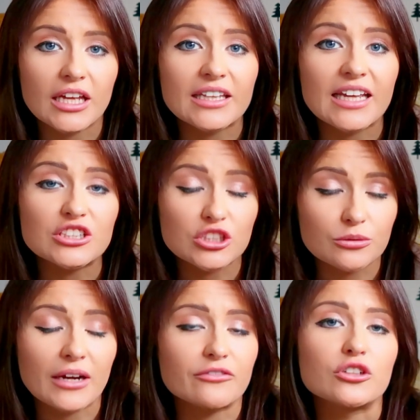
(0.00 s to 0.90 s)
Then they do
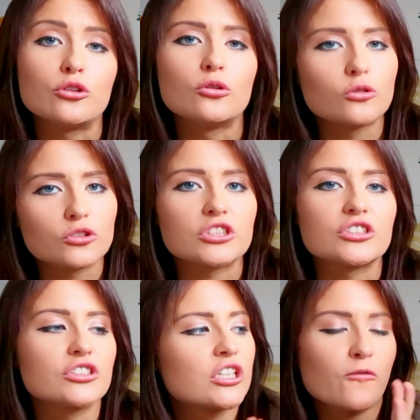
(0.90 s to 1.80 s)
have the
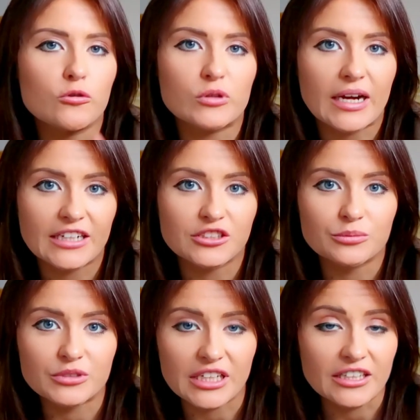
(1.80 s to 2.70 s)
gorgeous food
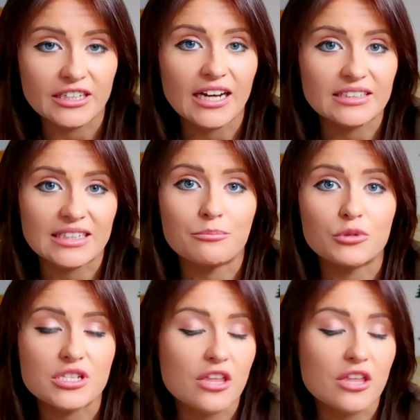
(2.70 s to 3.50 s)
items in the nice hampers.